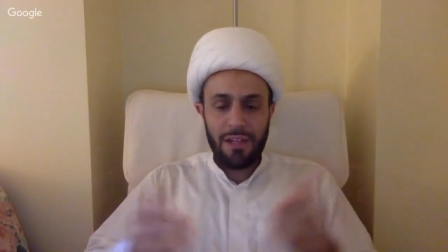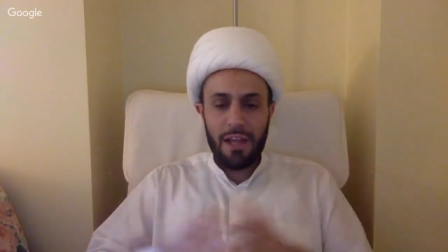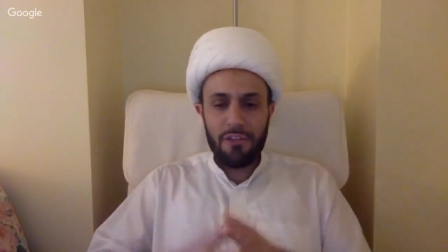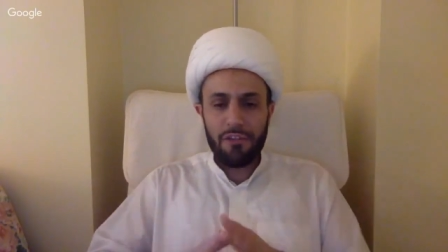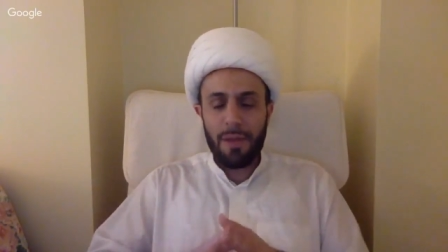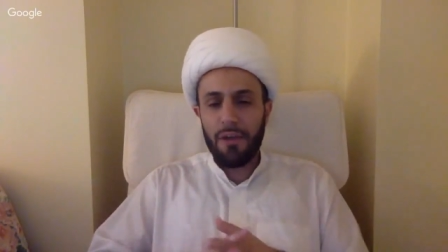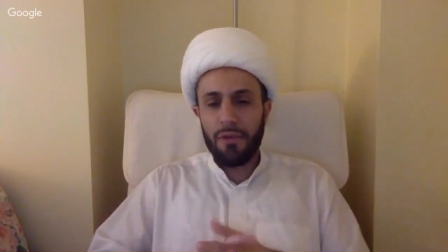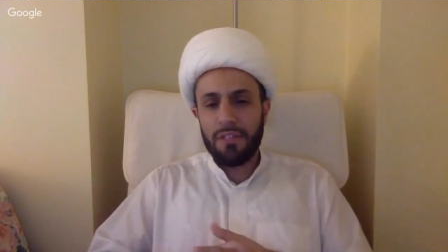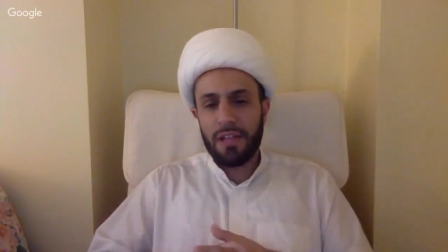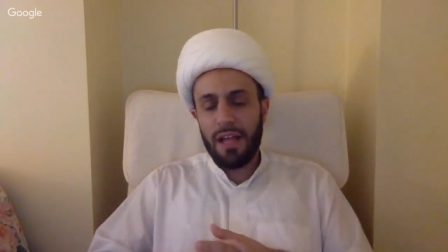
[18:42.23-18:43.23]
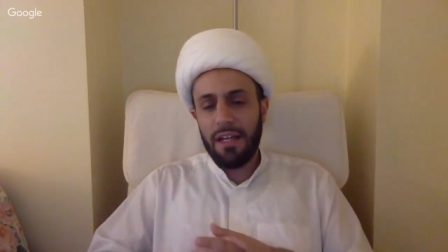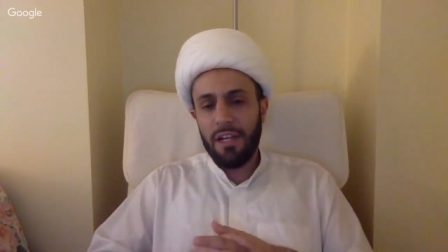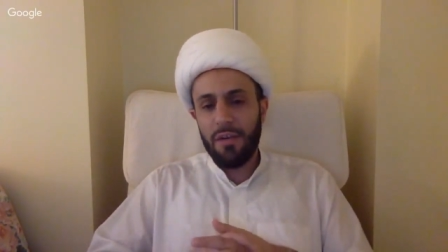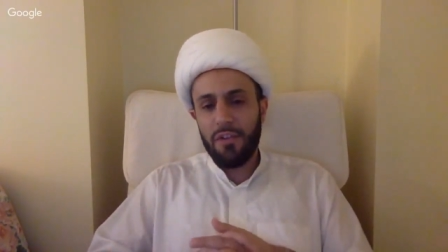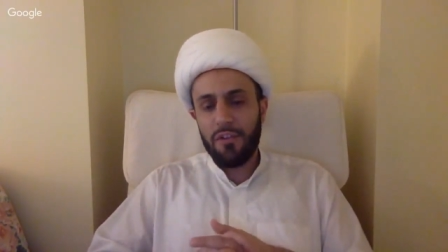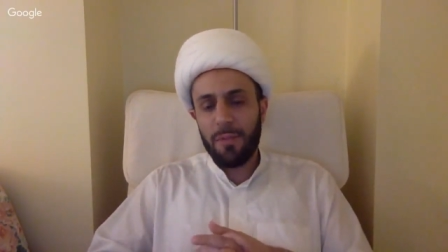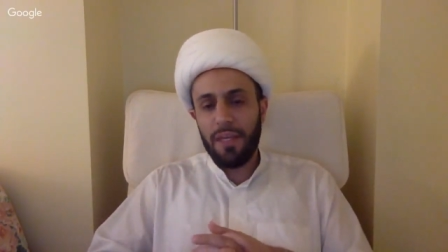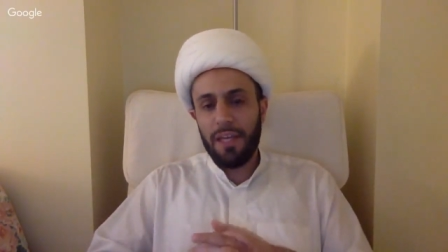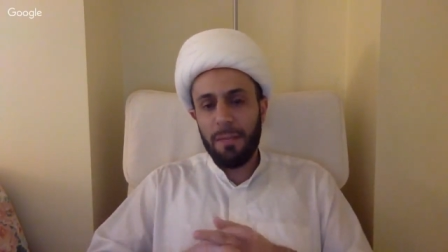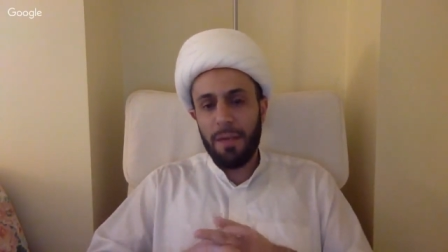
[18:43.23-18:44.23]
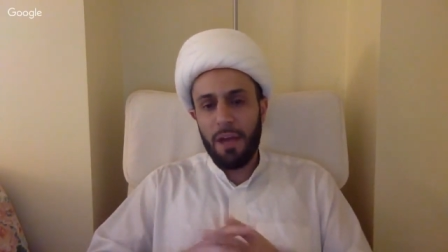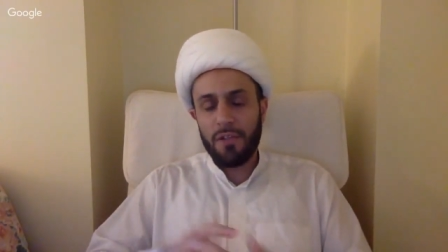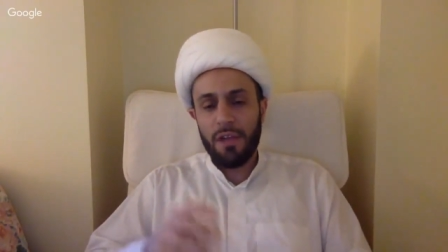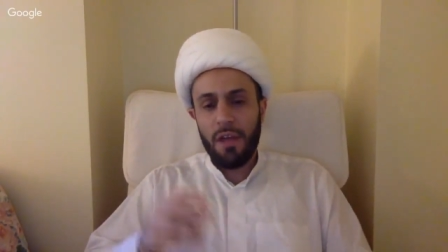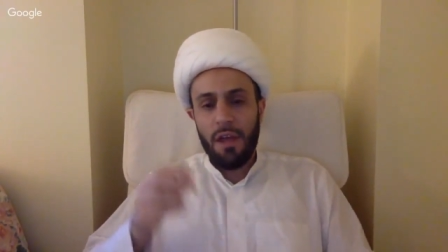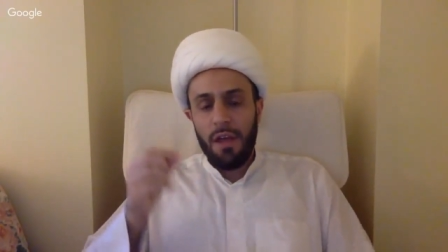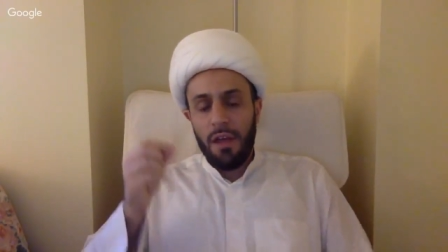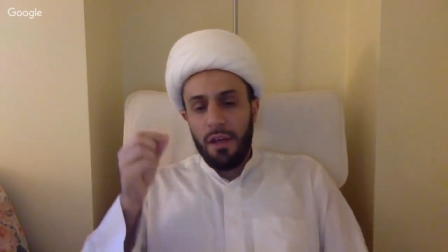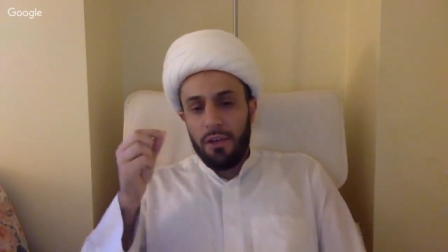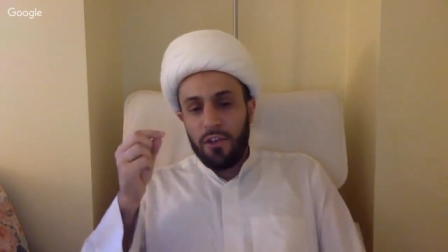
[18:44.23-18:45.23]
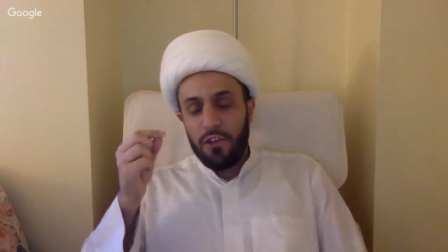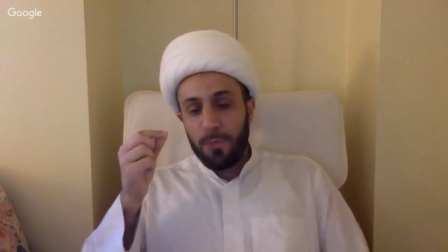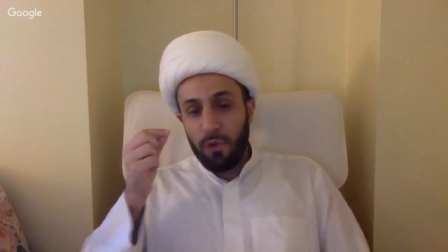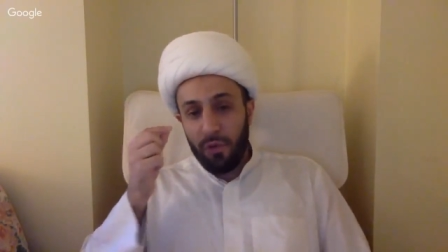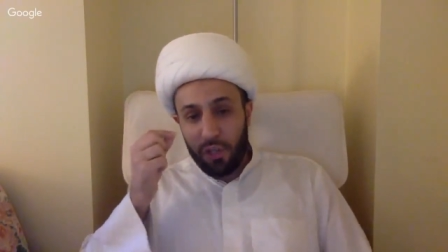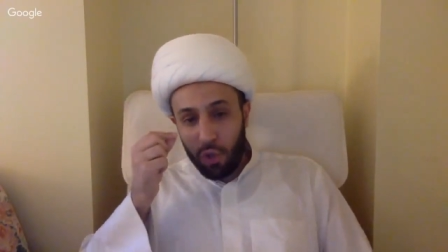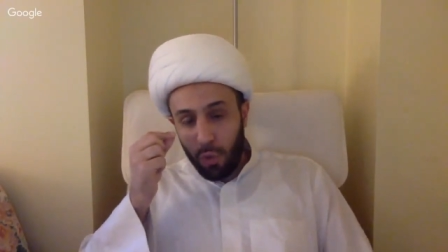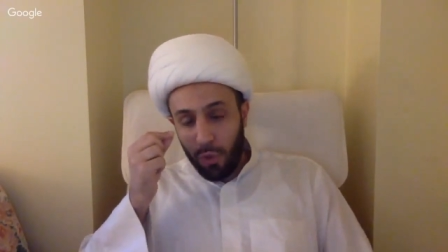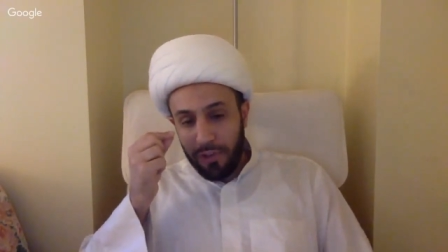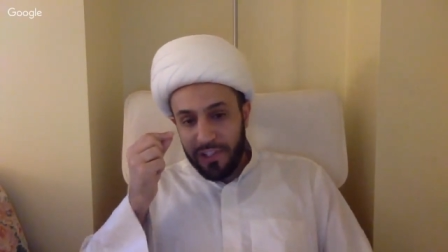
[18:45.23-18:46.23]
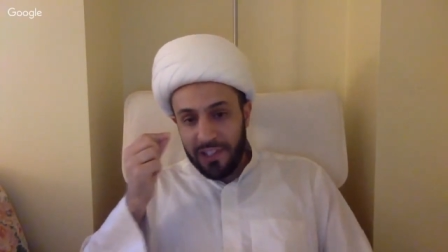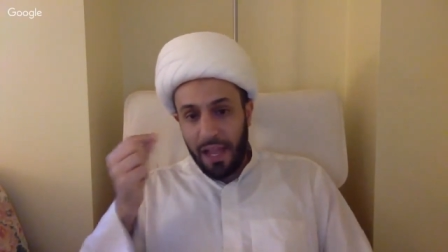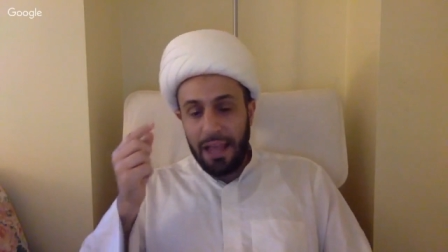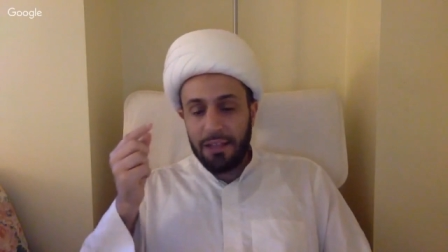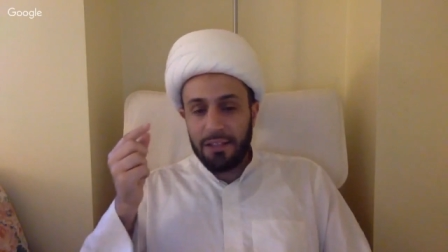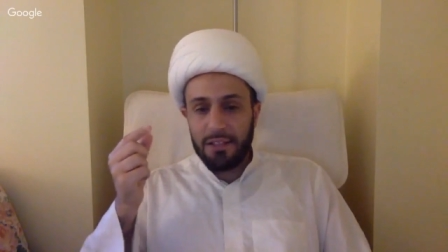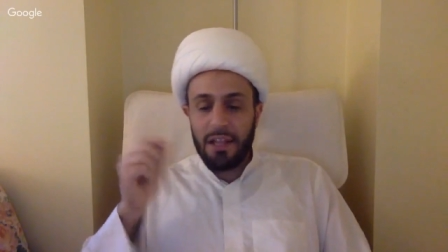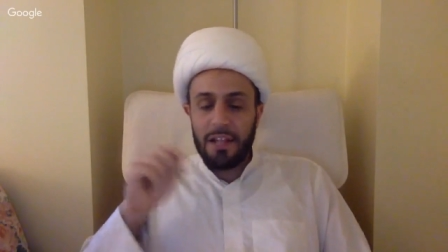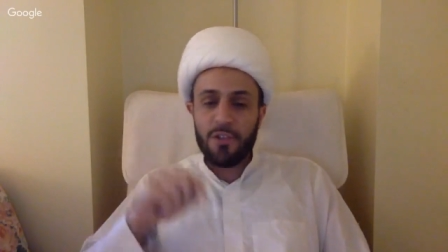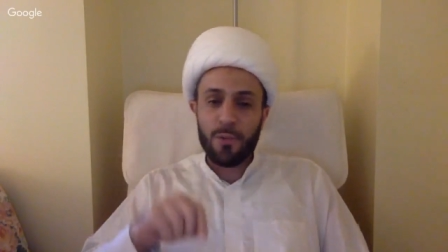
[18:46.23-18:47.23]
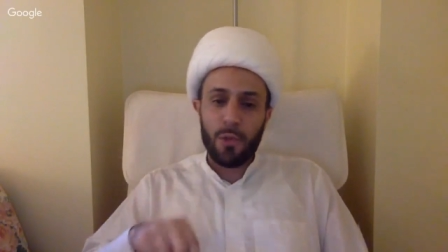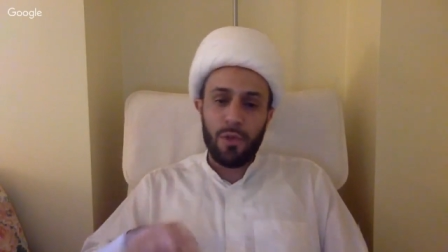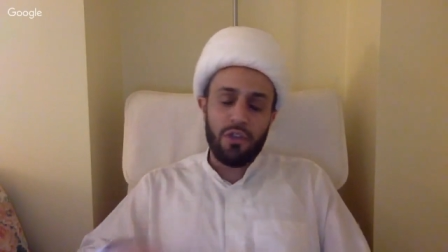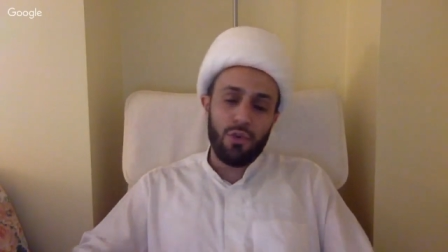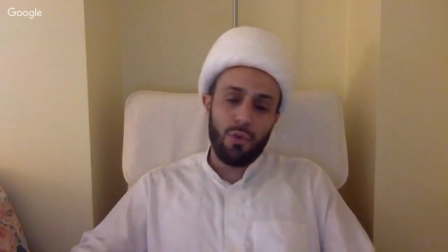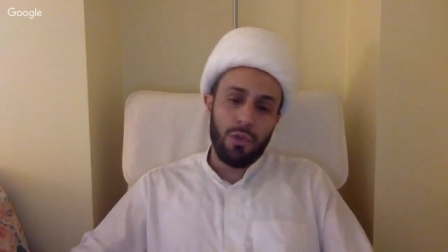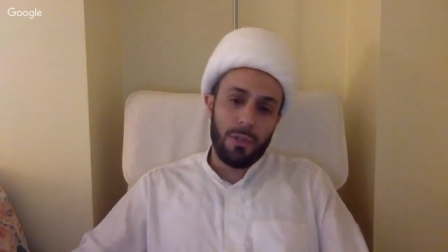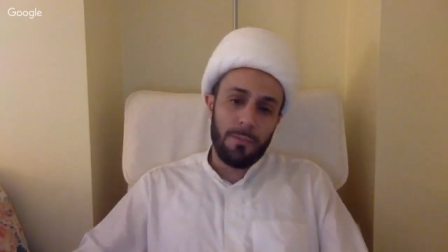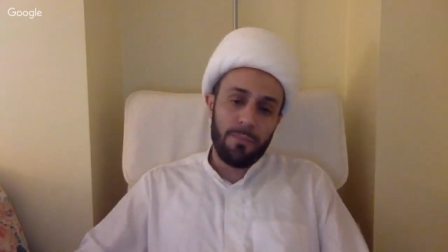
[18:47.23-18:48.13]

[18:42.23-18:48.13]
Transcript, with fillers: Allah subhanahu wa ta'ala here is speaking about spiritual sight and spiritual